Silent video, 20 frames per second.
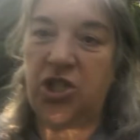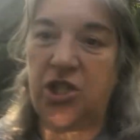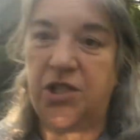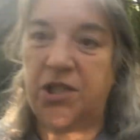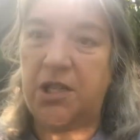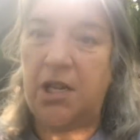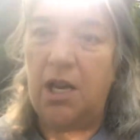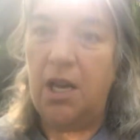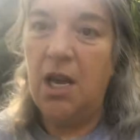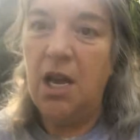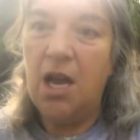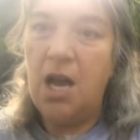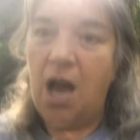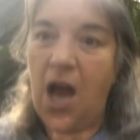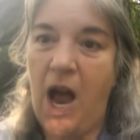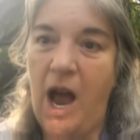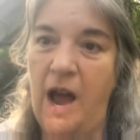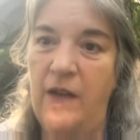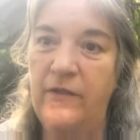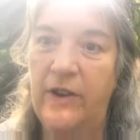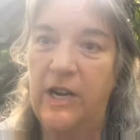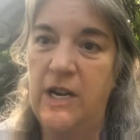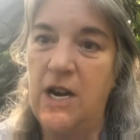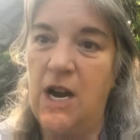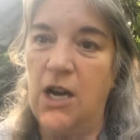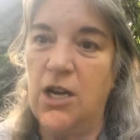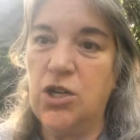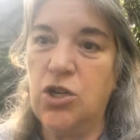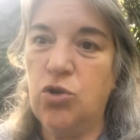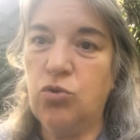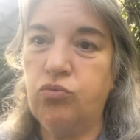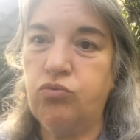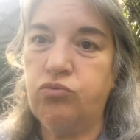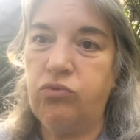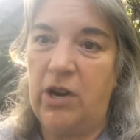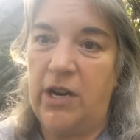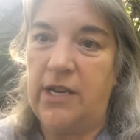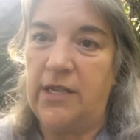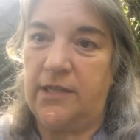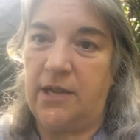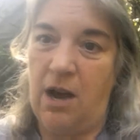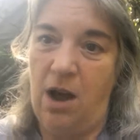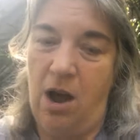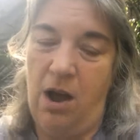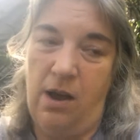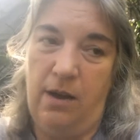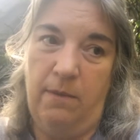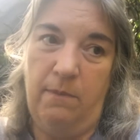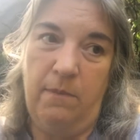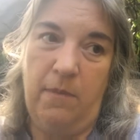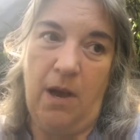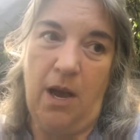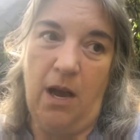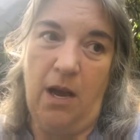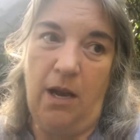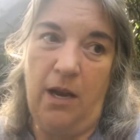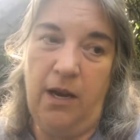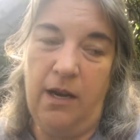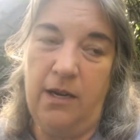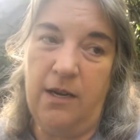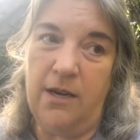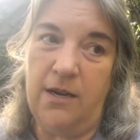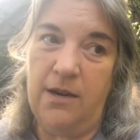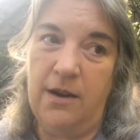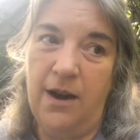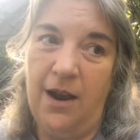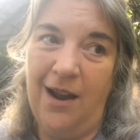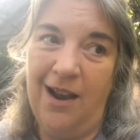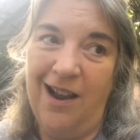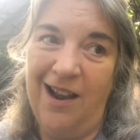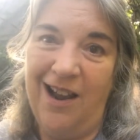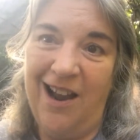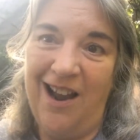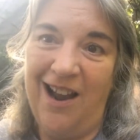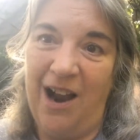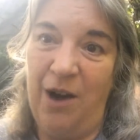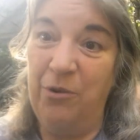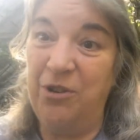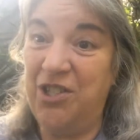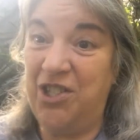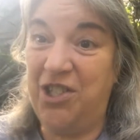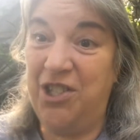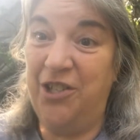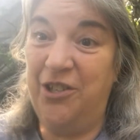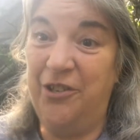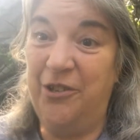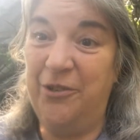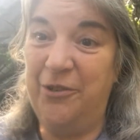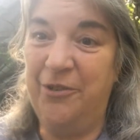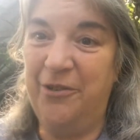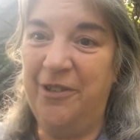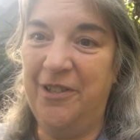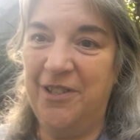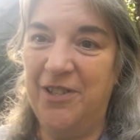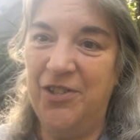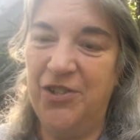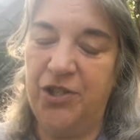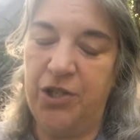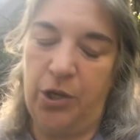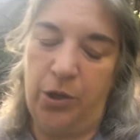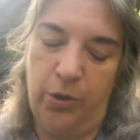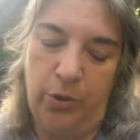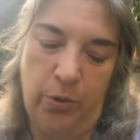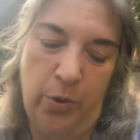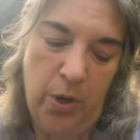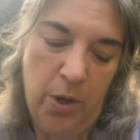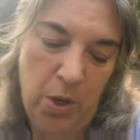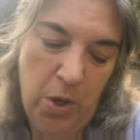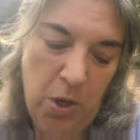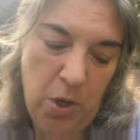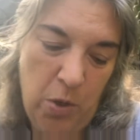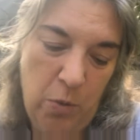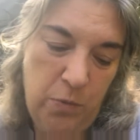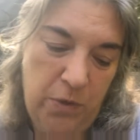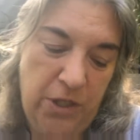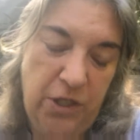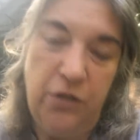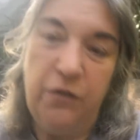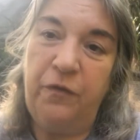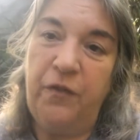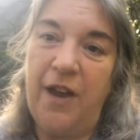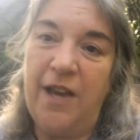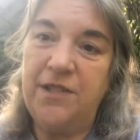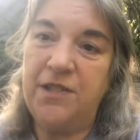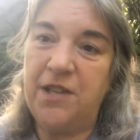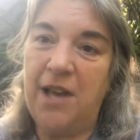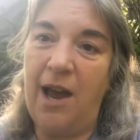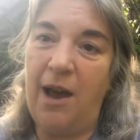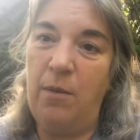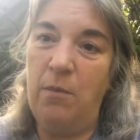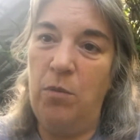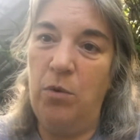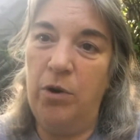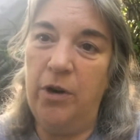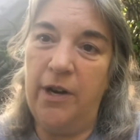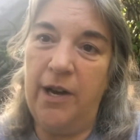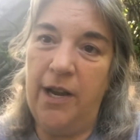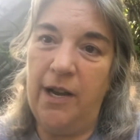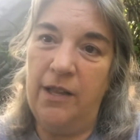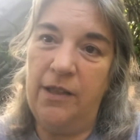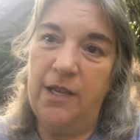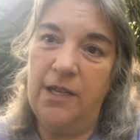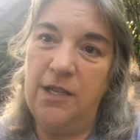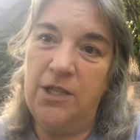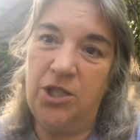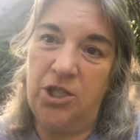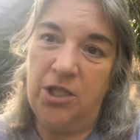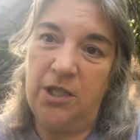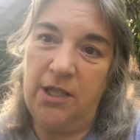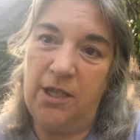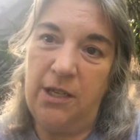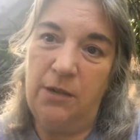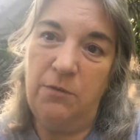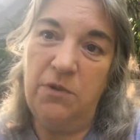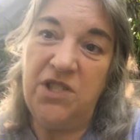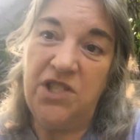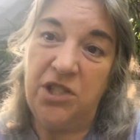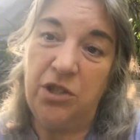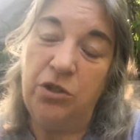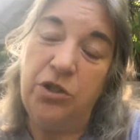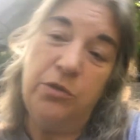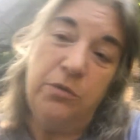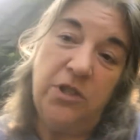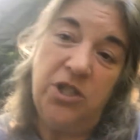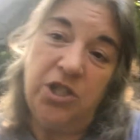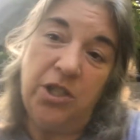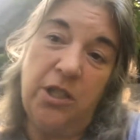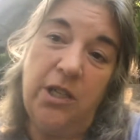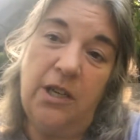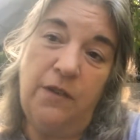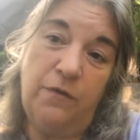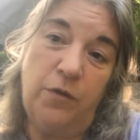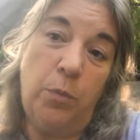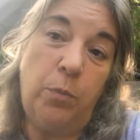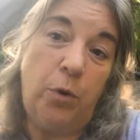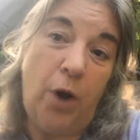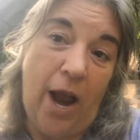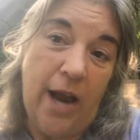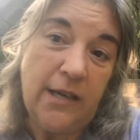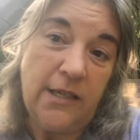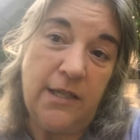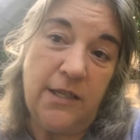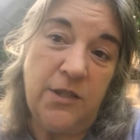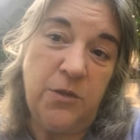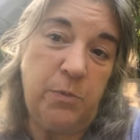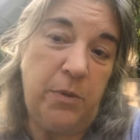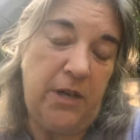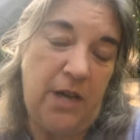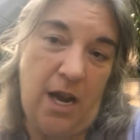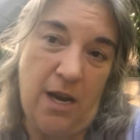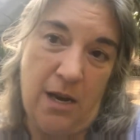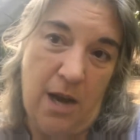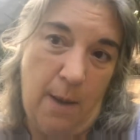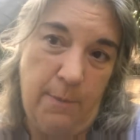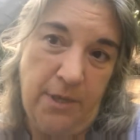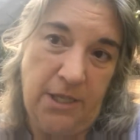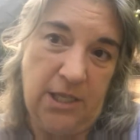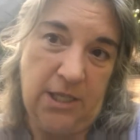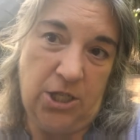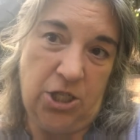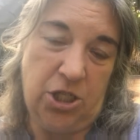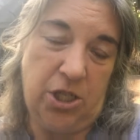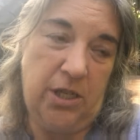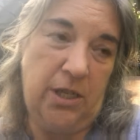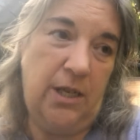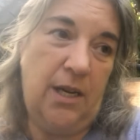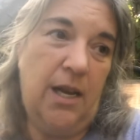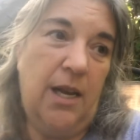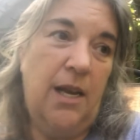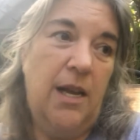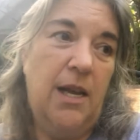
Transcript: just having a great time, and I was too. So we do Fast Cat more now than agility. We still do agility for practice, but not competition,